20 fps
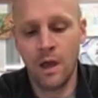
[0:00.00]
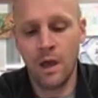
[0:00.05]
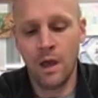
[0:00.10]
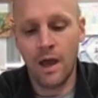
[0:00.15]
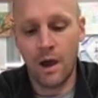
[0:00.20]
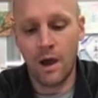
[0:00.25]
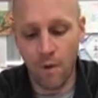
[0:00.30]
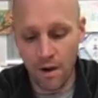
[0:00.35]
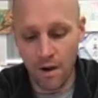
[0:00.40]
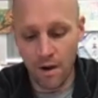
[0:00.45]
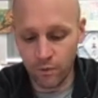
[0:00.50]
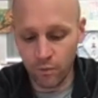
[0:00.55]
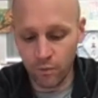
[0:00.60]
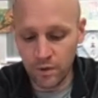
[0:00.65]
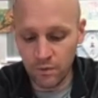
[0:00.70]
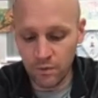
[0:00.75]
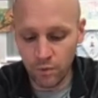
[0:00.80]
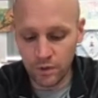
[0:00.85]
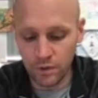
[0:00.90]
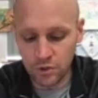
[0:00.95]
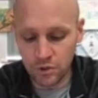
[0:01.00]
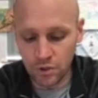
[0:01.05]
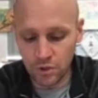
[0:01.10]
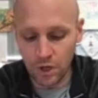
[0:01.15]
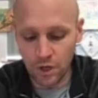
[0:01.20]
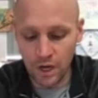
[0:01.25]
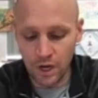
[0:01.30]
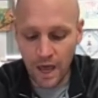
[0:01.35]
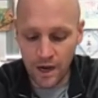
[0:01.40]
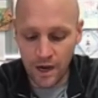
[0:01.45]
However, we, we saw
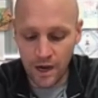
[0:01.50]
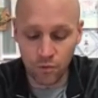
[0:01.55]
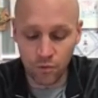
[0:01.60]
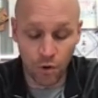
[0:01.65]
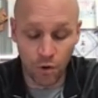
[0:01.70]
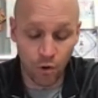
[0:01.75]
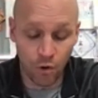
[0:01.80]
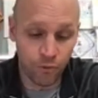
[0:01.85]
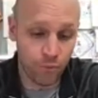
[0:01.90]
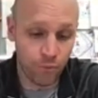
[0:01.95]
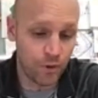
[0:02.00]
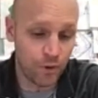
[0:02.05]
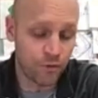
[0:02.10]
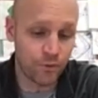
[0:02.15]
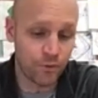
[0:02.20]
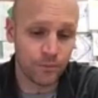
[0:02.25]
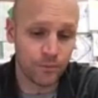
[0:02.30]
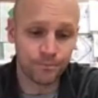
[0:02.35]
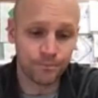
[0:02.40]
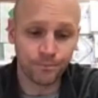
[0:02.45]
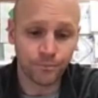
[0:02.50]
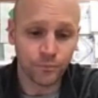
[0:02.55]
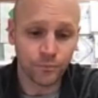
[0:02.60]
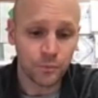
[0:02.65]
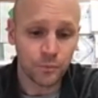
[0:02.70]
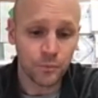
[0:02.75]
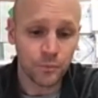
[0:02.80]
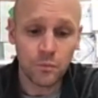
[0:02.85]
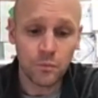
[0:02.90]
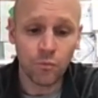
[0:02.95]
a lot of growth with
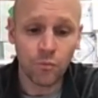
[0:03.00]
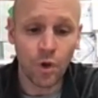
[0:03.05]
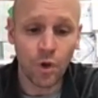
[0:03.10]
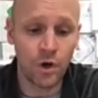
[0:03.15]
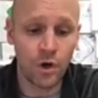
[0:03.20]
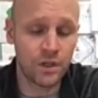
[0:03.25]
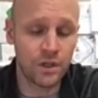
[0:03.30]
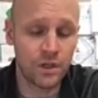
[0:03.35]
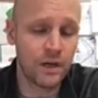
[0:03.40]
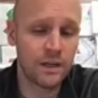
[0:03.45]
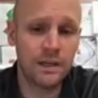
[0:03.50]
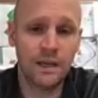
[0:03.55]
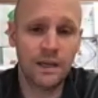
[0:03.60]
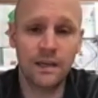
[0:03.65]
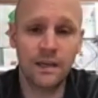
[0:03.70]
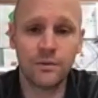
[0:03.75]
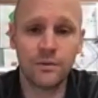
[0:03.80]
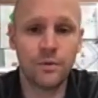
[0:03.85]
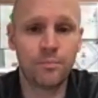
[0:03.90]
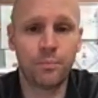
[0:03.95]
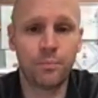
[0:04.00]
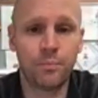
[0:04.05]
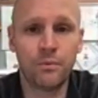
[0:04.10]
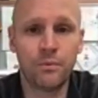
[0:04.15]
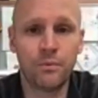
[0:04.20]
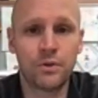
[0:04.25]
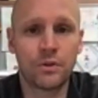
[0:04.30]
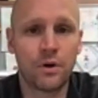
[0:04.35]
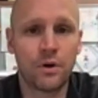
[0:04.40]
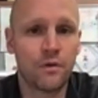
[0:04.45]
our young kids. We, we
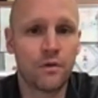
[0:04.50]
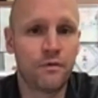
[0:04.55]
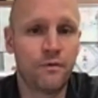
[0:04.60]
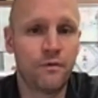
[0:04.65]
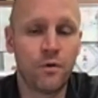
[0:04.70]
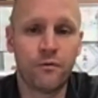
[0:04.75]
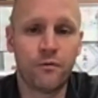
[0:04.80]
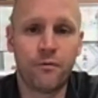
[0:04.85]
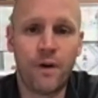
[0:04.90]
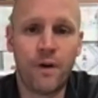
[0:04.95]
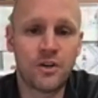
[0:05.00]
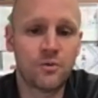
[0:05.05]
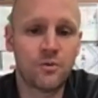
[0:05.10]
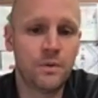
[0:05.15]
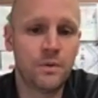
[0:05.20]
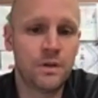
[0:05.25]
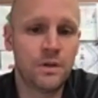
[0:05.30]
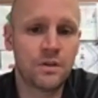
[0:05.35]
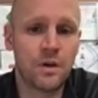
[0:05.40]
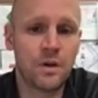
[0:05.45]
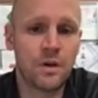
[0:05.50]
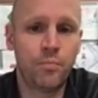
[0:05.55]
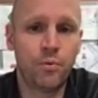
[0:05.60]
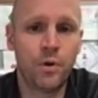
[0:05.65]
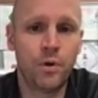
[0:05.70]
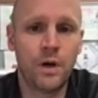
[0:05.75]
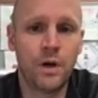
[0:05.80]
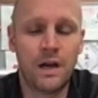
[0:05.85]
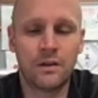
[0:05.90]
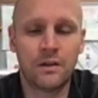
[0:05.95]
started four freshmen at some
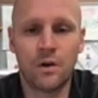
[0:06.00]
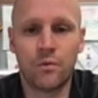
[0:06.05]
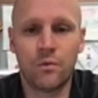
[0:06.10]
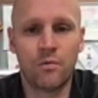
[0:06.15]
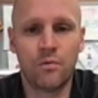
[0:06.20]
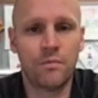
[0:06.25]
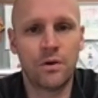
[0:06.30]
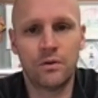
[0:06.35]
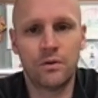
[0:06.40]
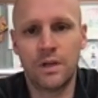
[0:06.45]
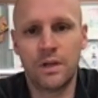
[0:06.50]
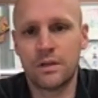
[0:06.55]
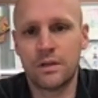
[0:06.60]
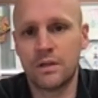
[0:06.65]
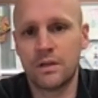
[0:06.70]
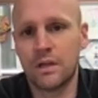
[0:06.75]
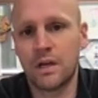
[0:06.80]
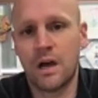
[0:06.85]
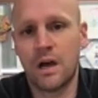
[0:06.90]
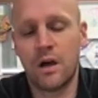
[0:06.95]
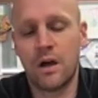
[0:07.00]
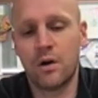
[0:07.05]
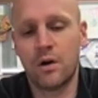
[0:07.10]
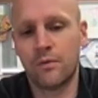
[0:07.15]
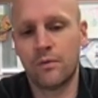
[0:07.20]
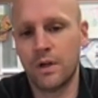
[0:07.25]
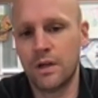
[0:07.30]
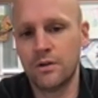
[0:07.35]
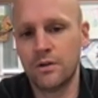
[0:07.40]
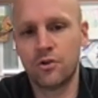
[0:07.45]
point. I thought Ramir Dixon
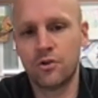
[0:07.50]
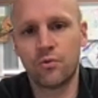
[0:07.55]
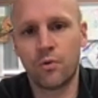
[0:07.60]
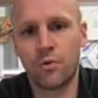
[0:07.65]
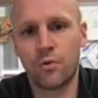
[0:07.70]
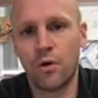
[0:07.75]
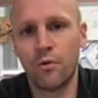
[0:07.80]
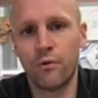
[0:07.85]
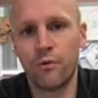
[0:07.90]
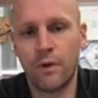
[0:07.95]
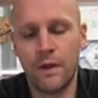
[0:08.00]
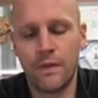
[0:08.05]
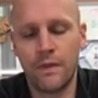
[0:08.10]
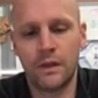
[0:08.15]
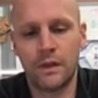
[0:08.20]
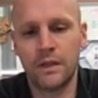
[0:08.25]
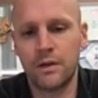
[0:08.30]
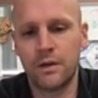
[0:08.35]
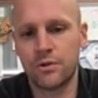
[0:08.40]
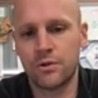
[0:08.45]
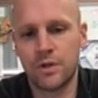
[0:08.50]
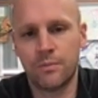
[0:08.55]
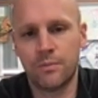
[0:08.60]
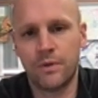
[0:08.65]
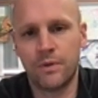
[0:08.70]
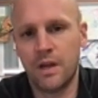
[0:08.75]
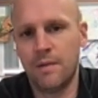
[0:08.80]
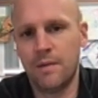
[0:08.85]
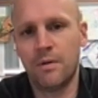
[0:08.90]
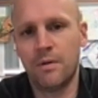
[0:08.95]
Conover, his growth and the leadership
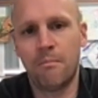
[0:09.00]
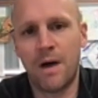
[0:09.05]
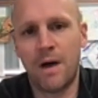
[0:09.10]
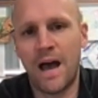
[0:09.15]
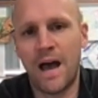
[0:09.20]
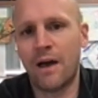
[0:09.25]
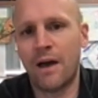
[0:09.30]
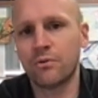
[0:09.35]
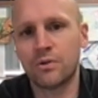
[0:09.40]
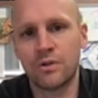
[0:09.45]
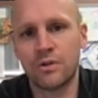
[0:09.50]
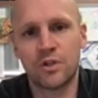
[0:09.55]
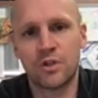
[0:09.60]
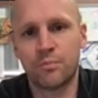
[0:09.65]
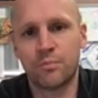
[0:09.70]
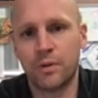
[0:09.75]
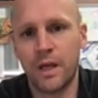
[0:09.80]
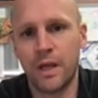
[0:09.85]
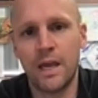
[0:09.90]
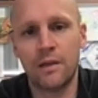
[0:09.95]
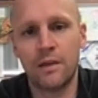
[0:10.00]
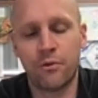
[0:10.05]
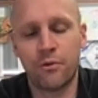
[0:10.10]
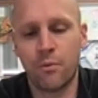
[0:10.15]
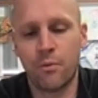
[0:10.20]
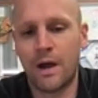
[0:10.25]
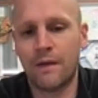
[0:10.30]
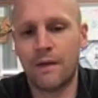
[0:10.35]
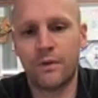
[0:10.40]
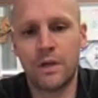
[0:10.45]
that him and Miles displayed
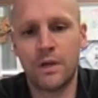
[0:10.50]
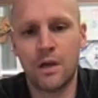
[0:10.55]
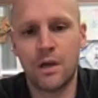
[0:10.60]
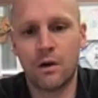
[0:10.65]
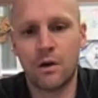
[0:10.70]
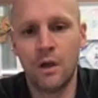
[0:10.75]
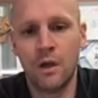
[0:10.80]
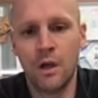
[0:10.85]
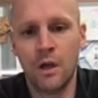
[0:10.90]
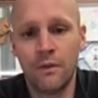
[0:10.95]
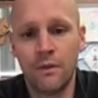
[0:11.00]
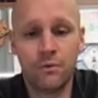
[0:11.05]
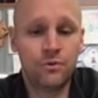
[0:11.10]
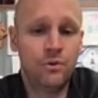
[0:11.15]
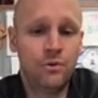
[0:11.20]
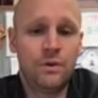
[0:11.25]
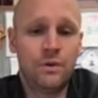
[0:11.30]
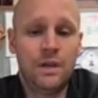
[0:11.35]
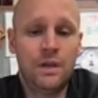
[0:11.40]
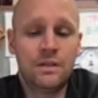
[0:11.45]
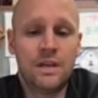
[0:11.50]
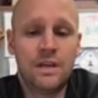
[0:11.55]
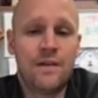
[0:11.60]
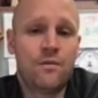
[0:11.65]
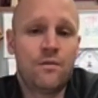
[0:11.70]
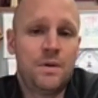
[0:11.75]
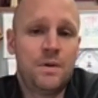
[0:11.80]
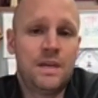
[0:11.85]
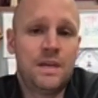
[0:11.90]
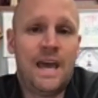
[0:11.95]
throughout the year, those two kids had
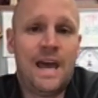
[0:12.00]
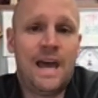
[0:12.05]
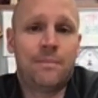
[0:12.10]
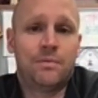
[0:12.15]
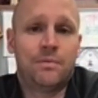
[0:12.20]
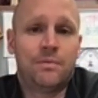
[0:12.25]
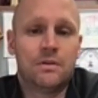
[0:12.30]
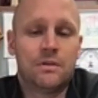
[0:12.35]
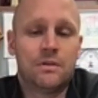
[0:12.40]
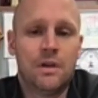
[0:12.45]
never been captains.